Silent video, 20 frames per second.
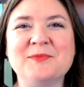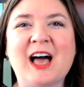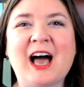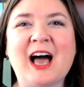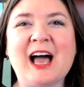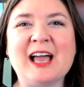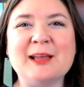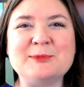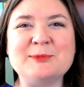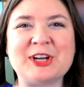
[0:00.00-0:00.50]

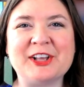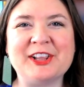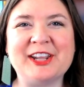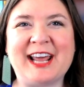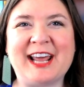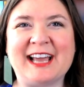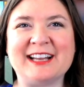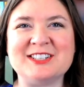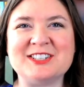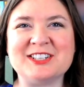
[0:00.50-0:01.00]
I'm Charlotte
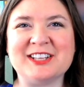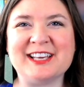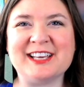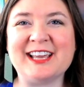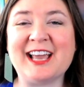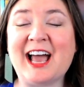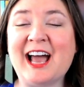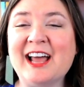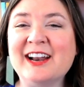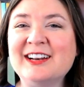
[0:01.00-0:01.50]
Atchley,
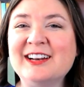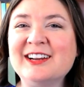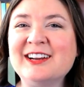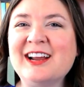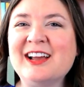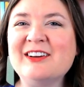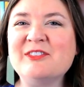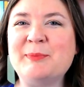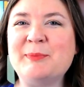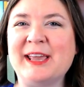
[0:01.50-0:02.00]
editor
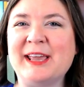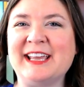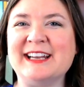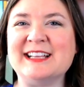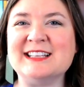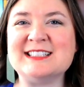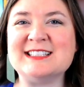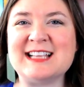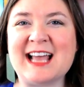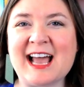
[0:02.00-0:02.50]
of Baking and
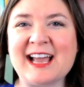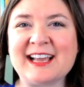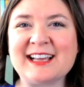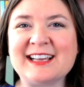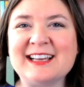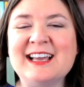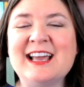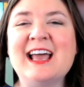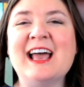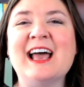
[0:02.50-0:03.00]
Snack,
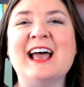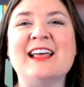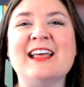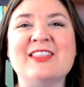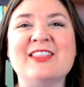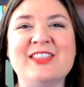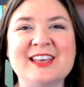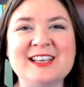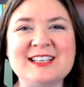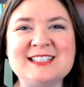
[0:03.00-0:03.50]
and
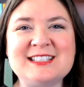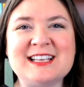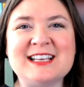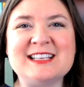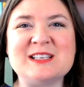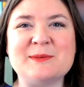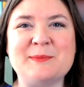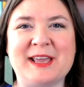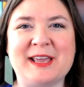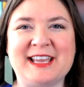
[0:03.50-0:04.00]
this is
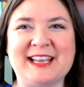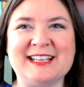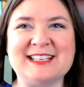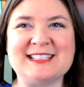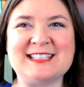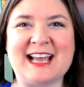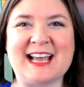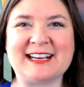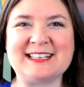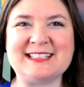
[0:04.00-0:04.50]
a Baking and
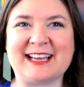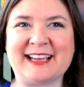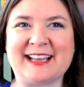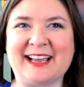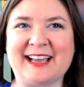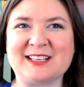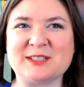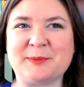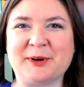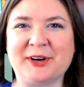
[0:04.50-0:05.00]
Snack Tech
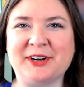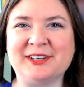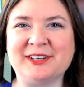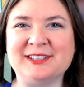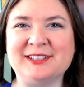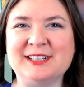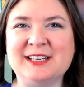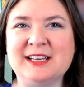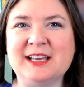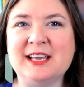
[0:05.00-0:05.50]
Expert.
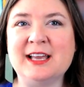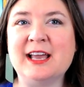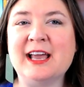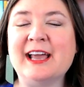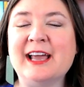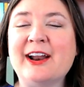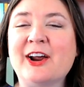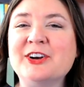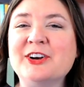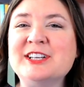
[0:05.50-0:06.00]

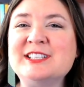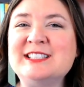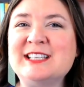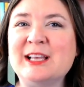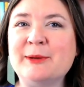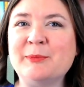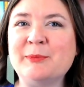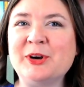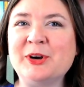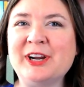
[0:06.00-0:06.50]
In our
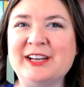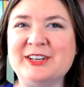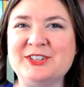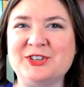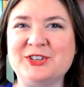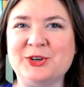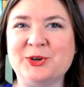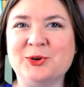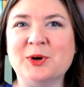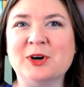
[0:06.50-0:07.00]
December
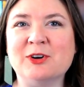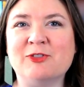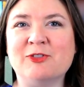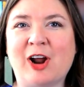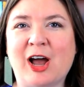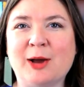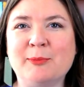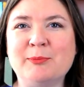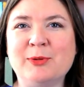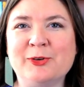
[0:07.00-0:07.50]
issue,
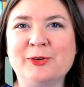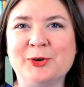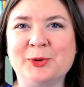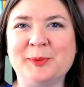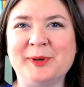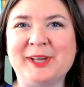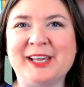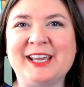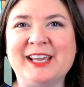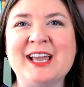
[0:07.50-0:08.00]
Rob
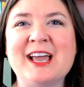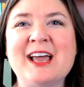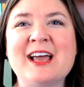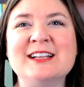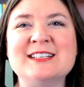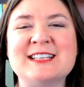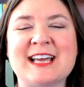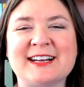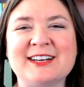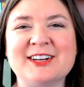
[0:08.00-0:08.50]
Berube,
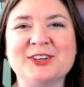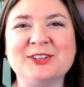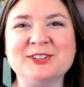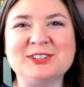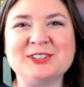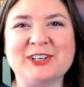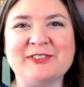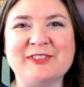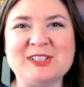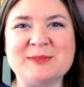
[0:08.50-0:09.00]
technical
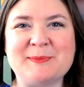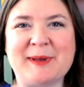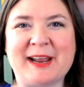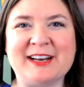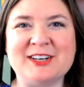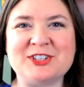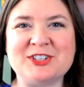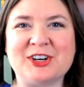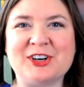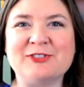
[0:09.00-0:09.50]
service
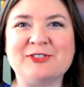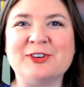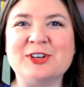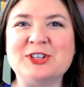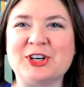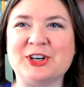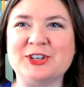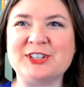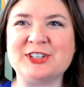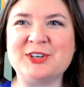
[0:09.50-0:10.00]
manager for
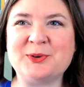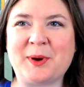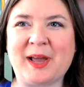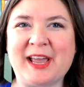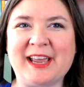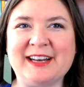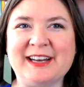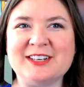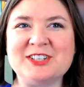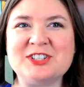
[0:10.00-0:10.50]
Church
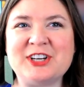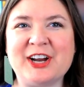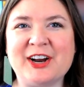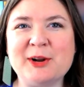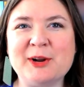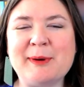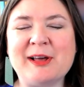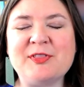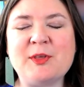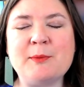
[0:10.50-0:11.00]
Dwight, shared
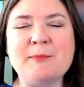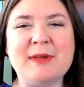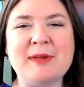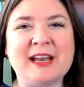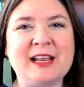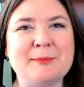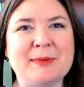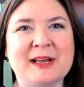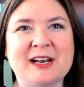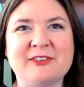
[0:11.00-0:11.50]
about the
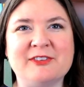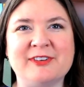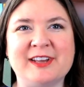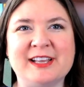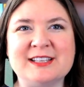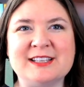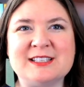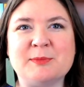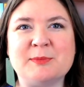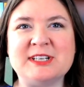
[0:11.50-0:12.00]
many
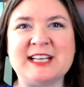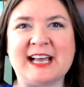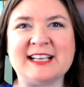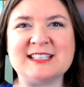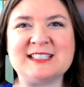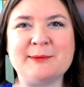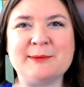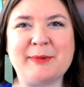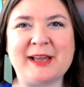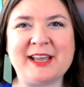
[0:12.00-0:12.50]
benefits
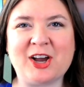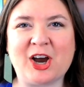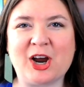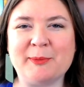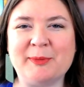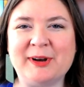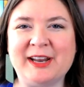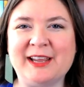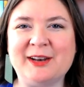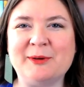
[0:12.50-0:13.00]
potassium
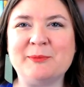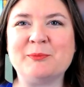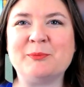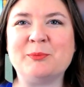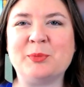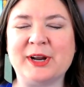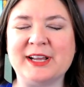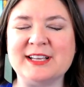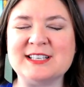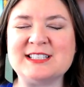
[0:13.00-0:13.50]
bicarbonate
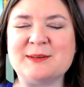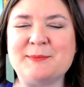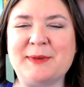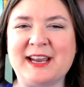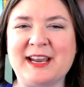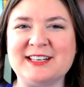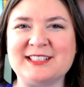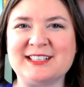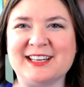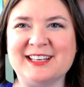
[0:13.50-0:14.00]
brings to
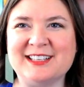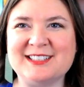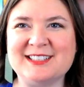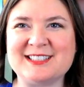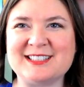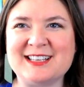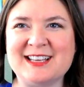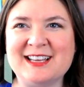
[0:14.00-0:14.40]
baked goods.